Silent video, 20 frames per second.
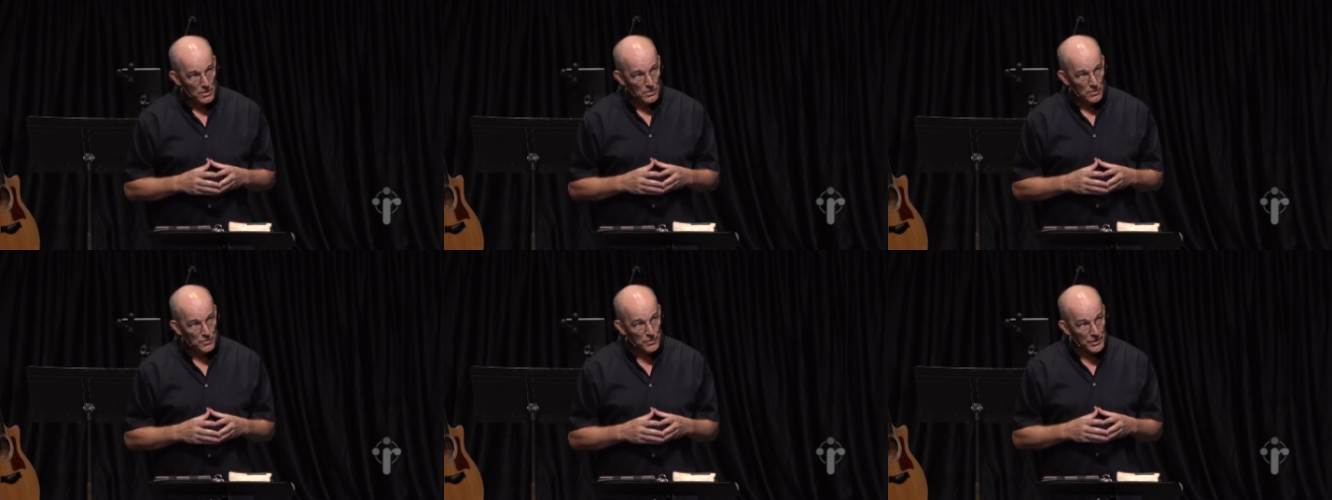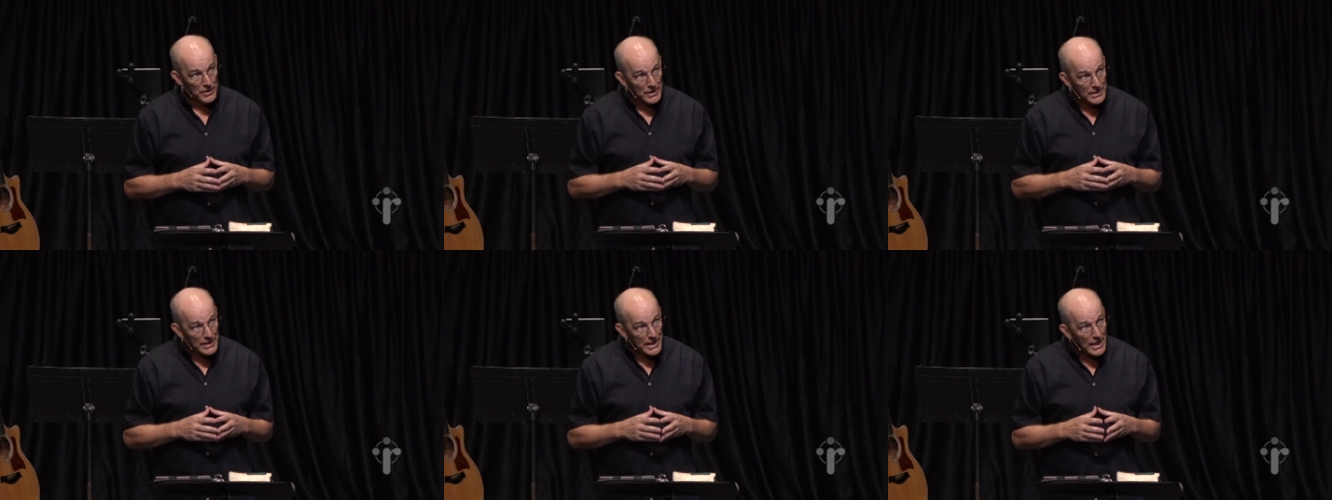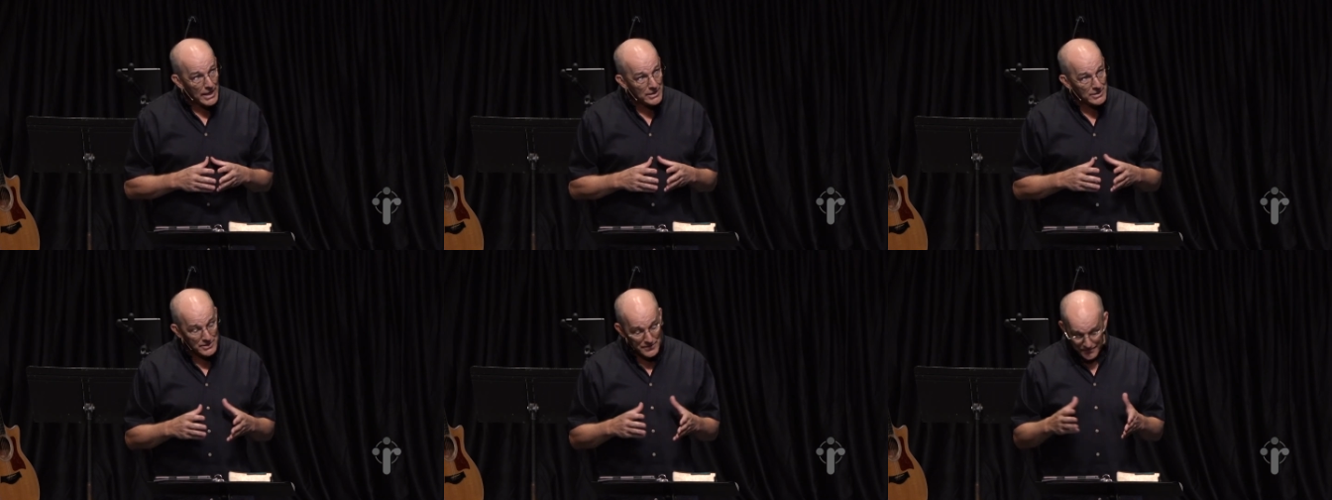For the
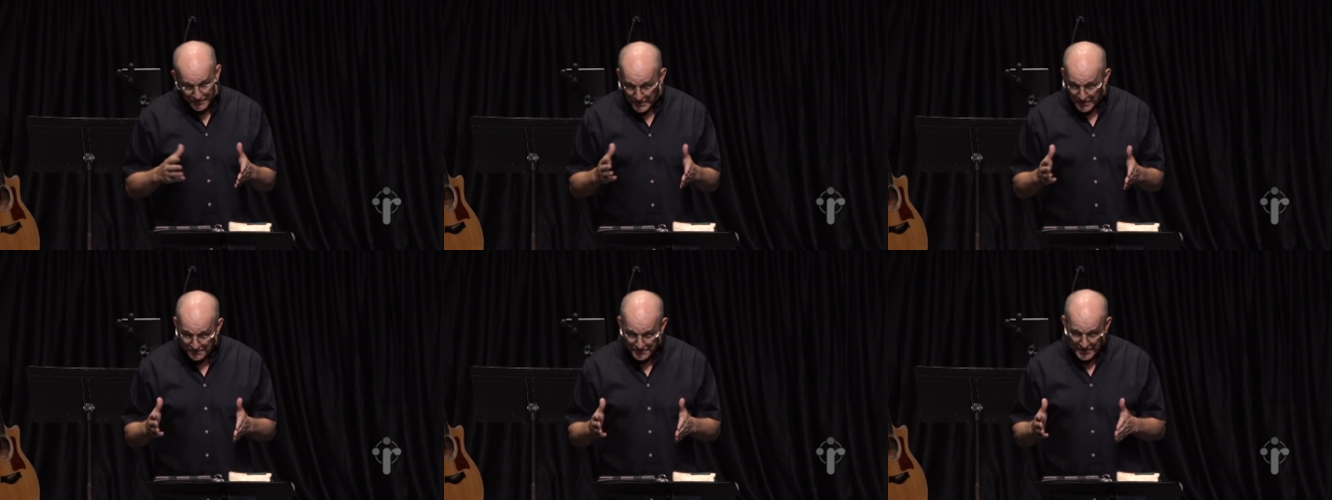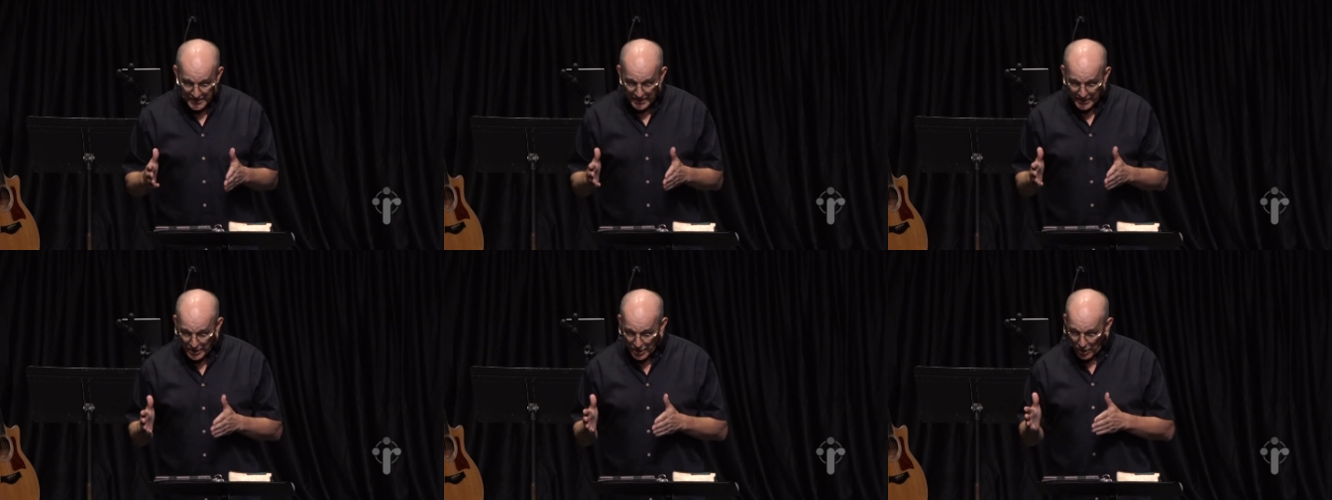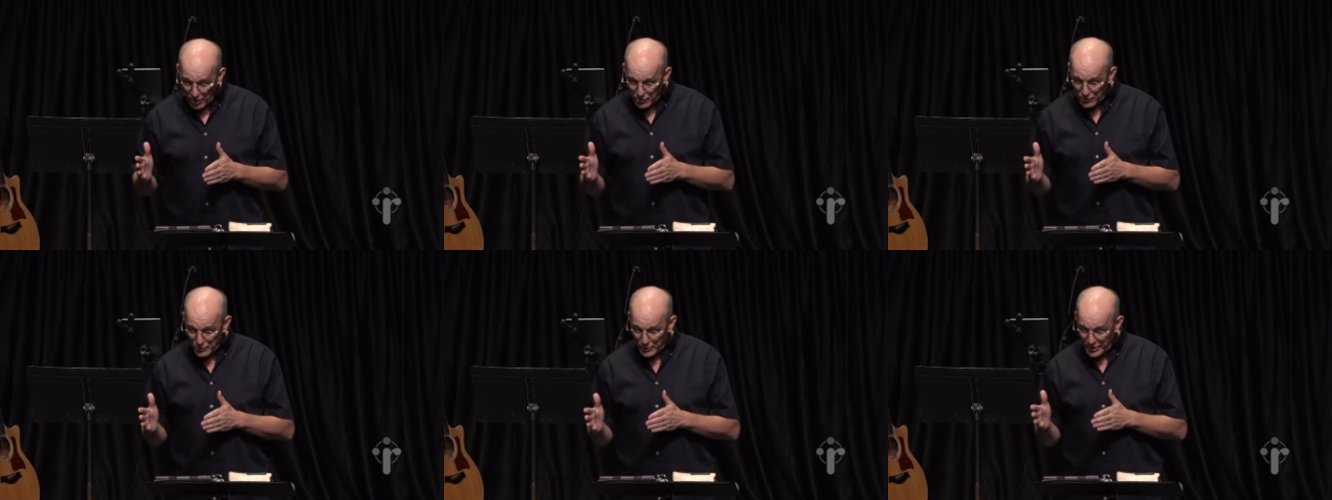next fifteen
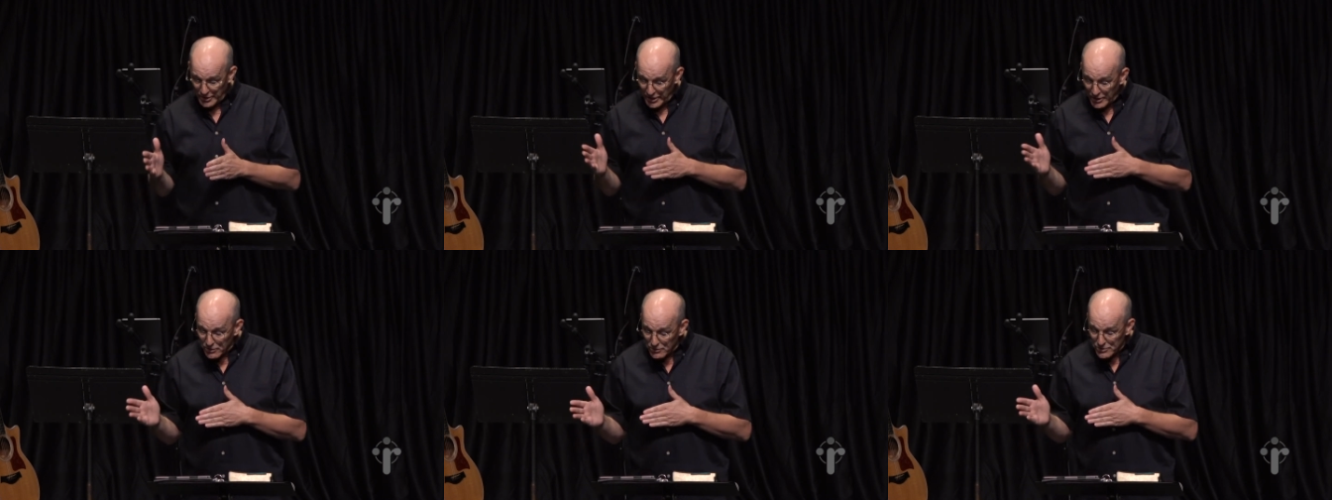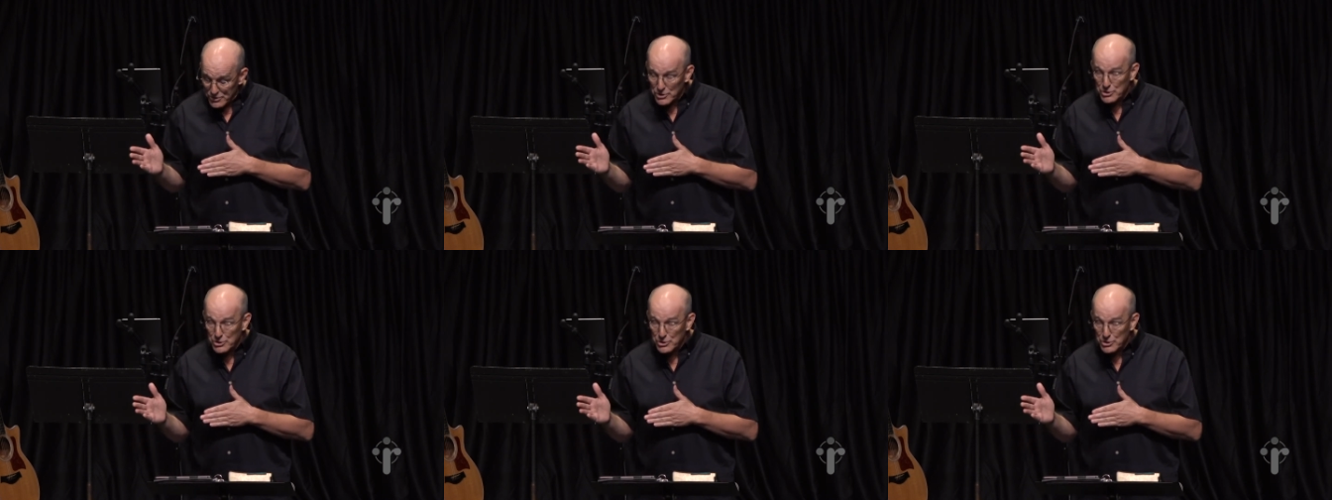hundred years,